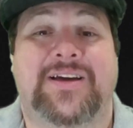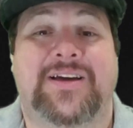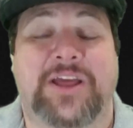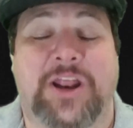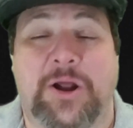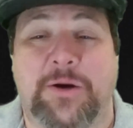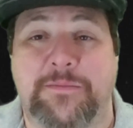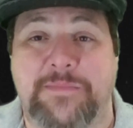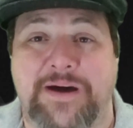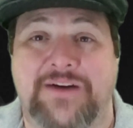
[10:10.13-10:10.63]

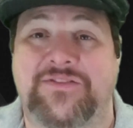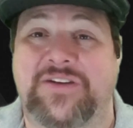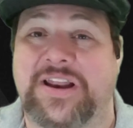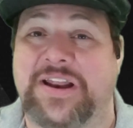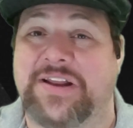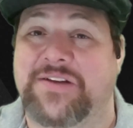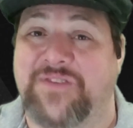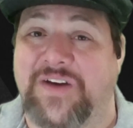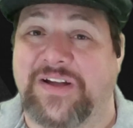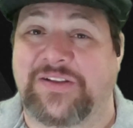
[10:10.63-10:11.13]
Bevan
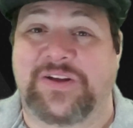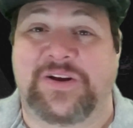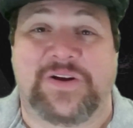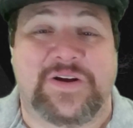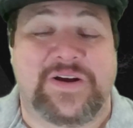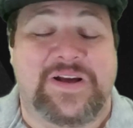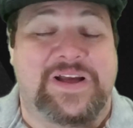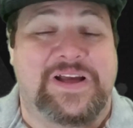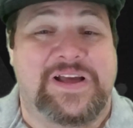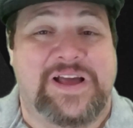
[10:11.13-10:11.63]
and
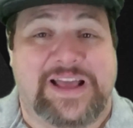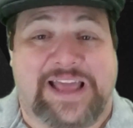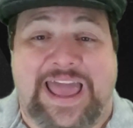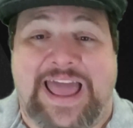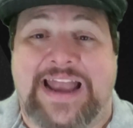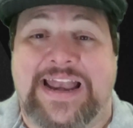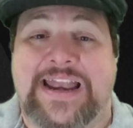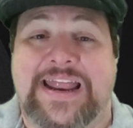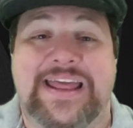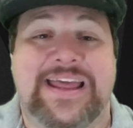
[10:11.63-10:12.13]
Fellner,
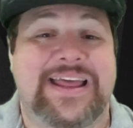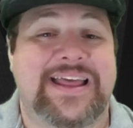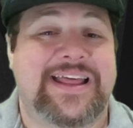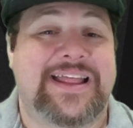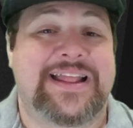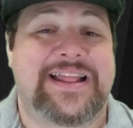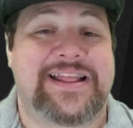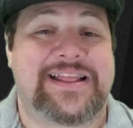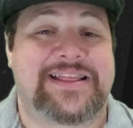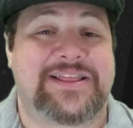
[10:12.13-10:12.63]
again,
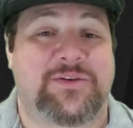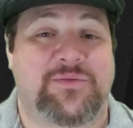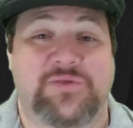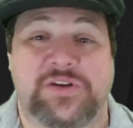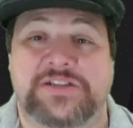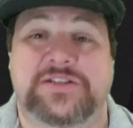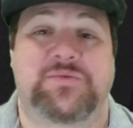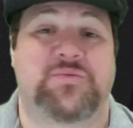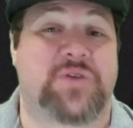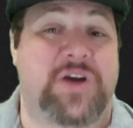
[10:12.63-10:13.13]
the
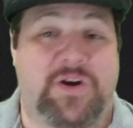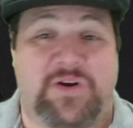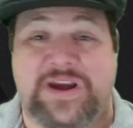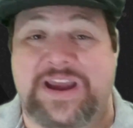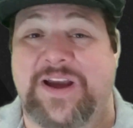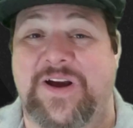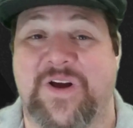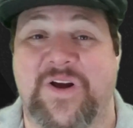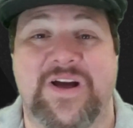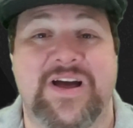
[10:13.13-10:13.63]
reason we are
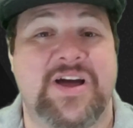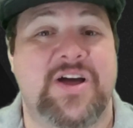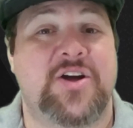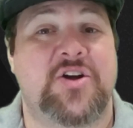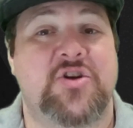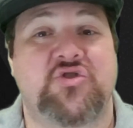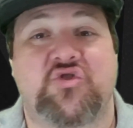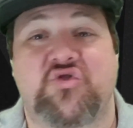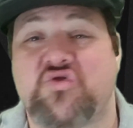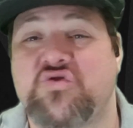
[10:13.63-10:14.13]
here,
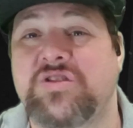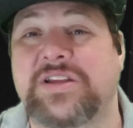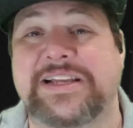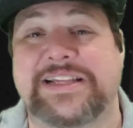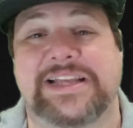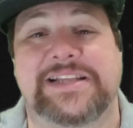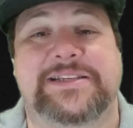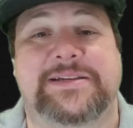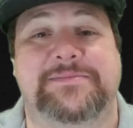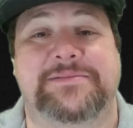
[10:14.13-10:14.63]
truly
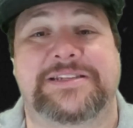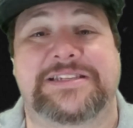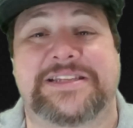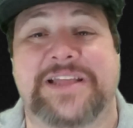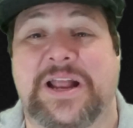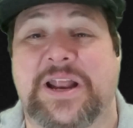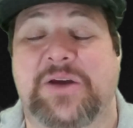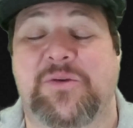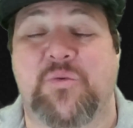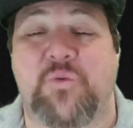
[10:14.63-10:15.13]
did some
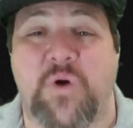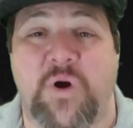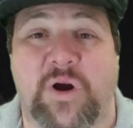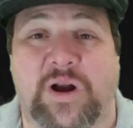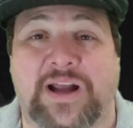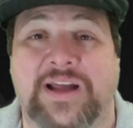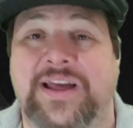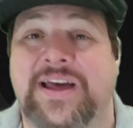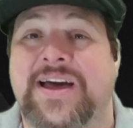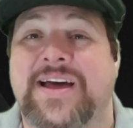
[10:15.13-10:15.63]
stunning
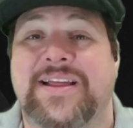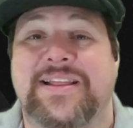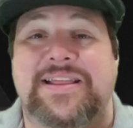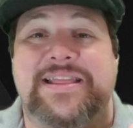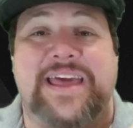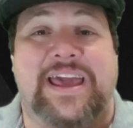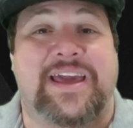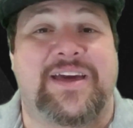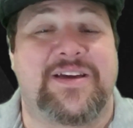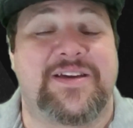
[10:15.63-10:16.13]
work.
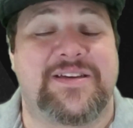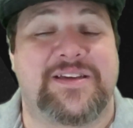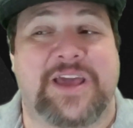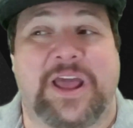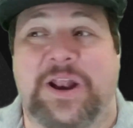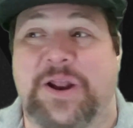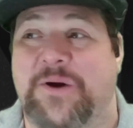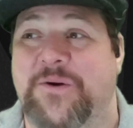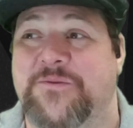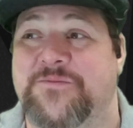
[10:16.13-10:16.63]
They,
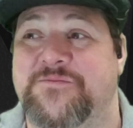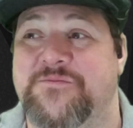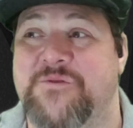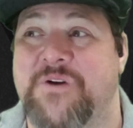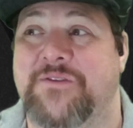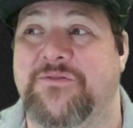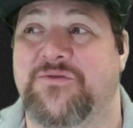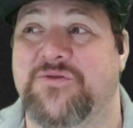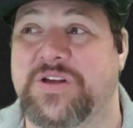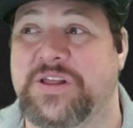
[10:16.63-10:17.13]

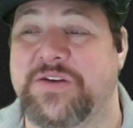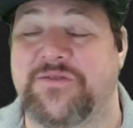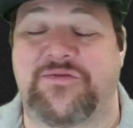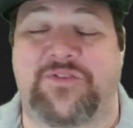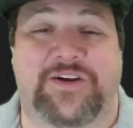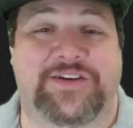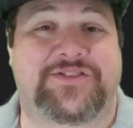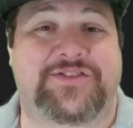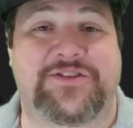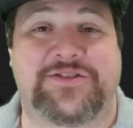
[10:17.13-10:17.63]
have really
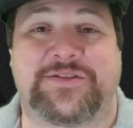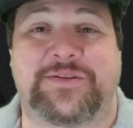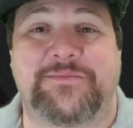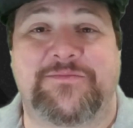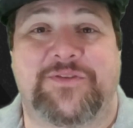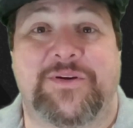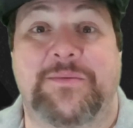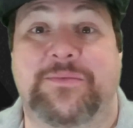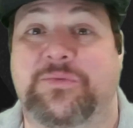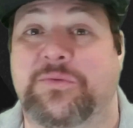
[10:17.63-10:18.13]
fostered
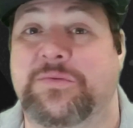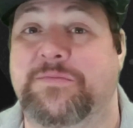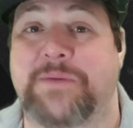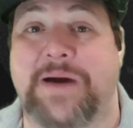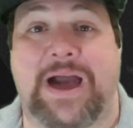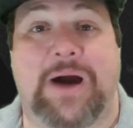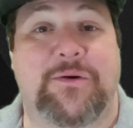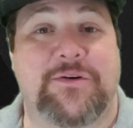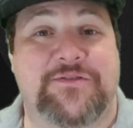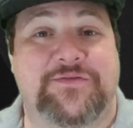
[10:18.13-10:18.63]
some films with
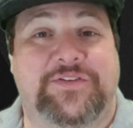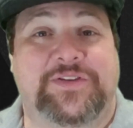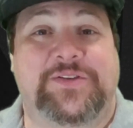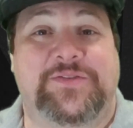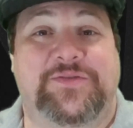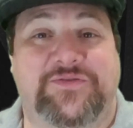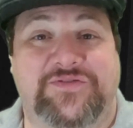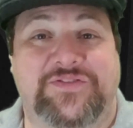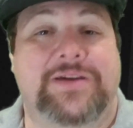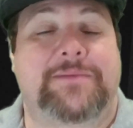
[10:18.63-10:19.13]

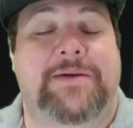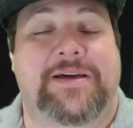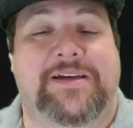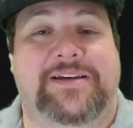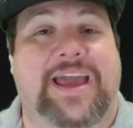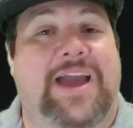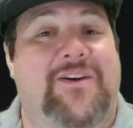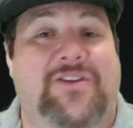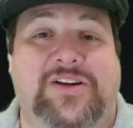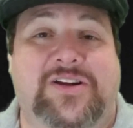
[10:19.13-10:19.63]
powerful
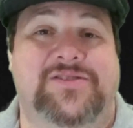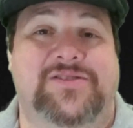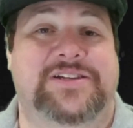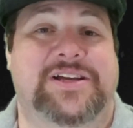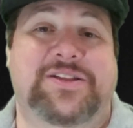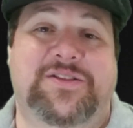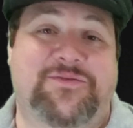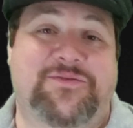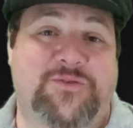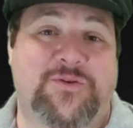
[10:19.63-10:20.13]
female characters
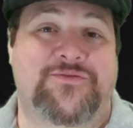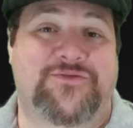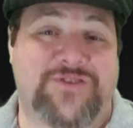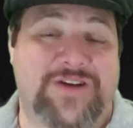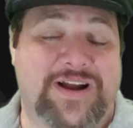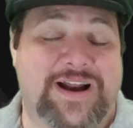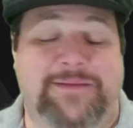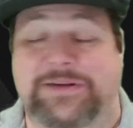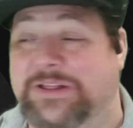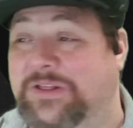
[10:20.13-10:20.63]
at the
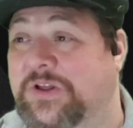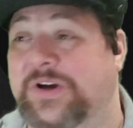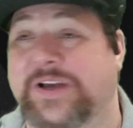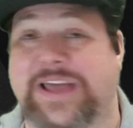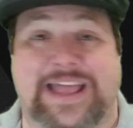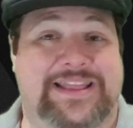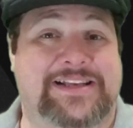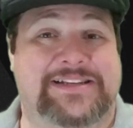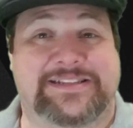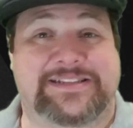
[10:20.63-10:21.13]
forefront. I mean, look
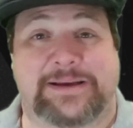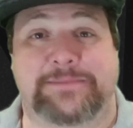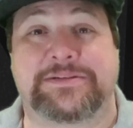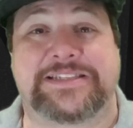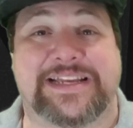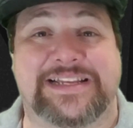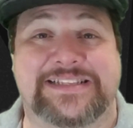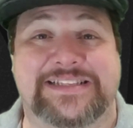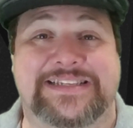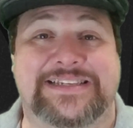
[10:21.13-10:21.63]
at The
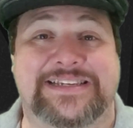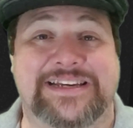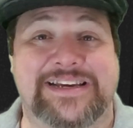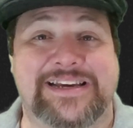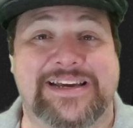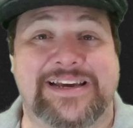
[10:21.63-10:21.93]
Substance.